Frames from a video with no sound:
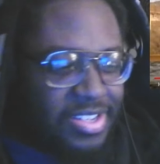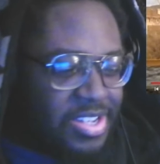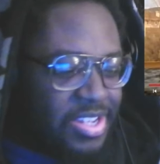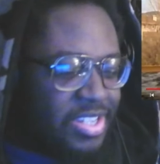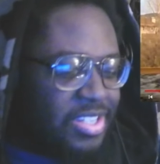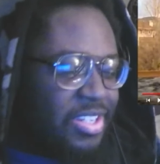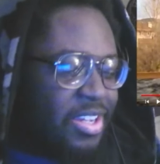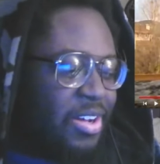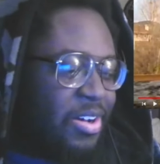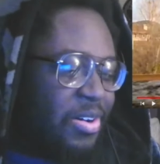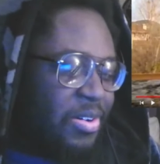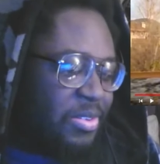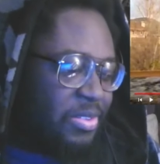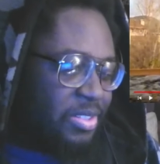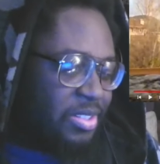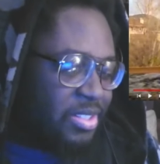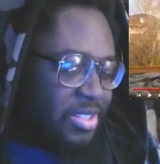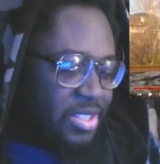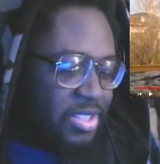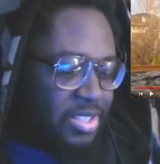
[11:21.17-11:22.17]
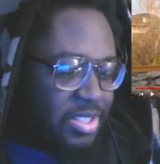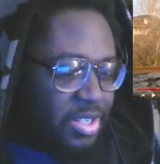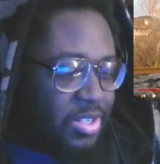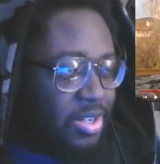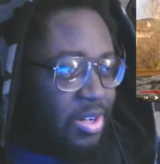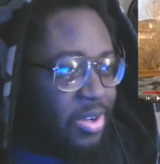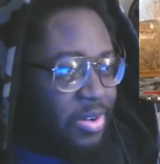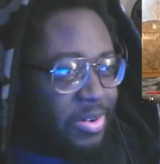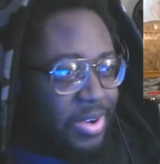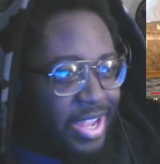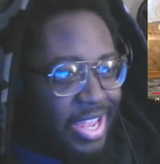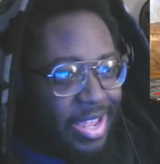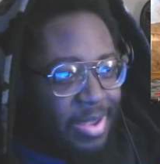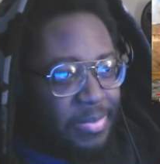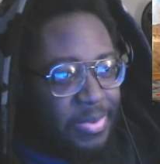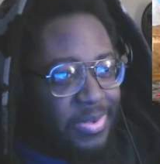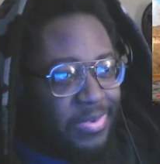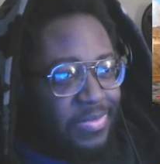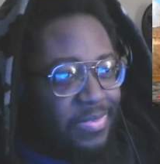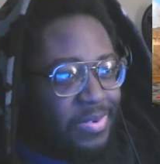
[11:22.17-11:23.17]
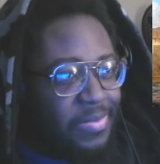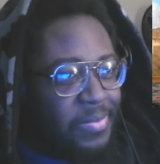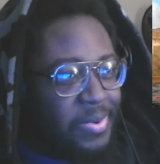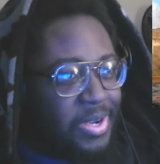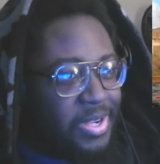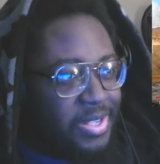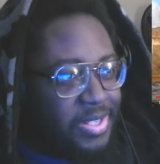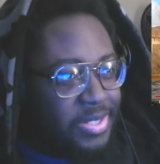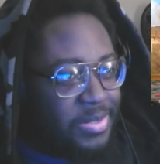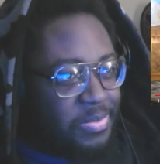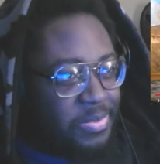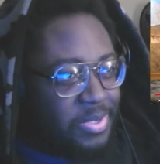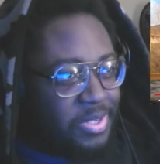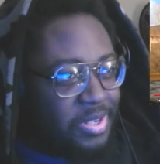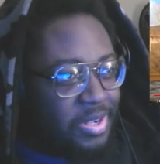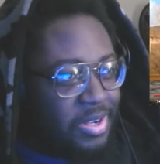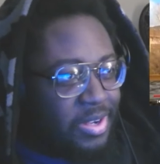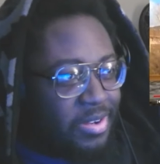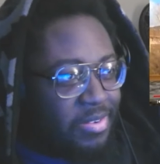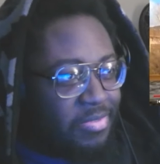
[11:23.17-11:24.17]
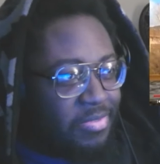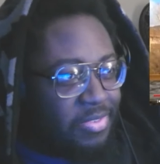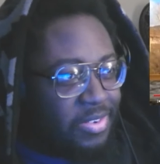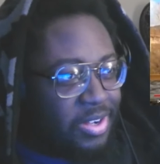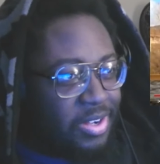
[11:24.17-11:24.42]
Yo, you know, Abby reminds me of,